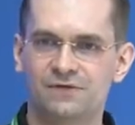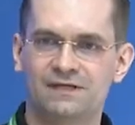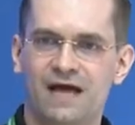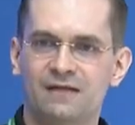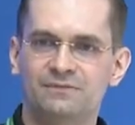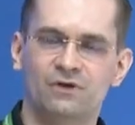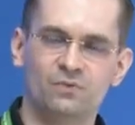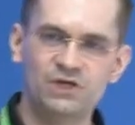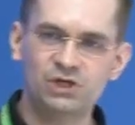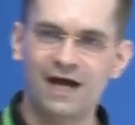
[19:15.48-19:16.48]
You can add me
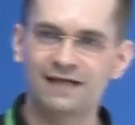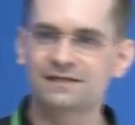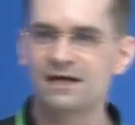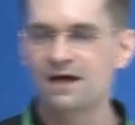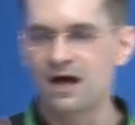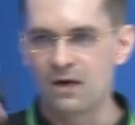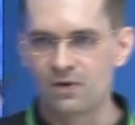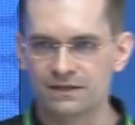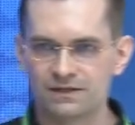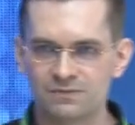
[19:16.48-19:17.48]
on WeChat. I
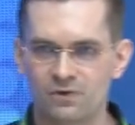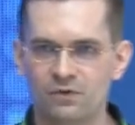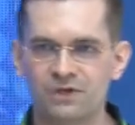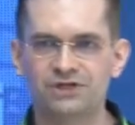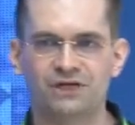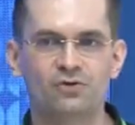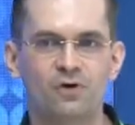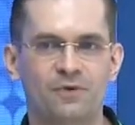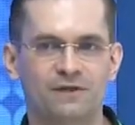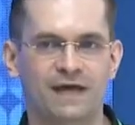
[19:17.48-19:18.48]
run a small WeChat
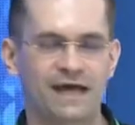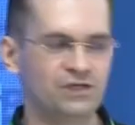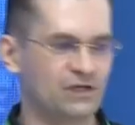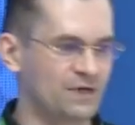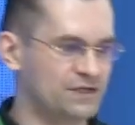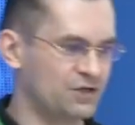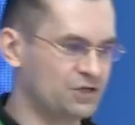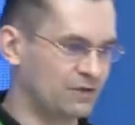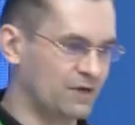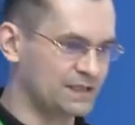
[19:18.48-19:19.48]
group on aging
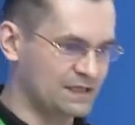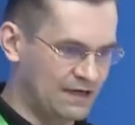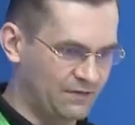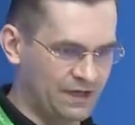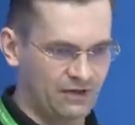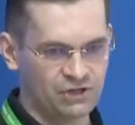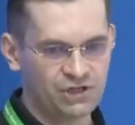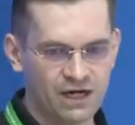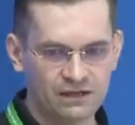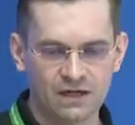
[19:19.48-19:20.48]
research and drug discovery here in
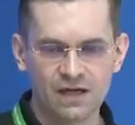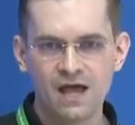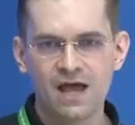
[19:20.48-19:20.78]
China.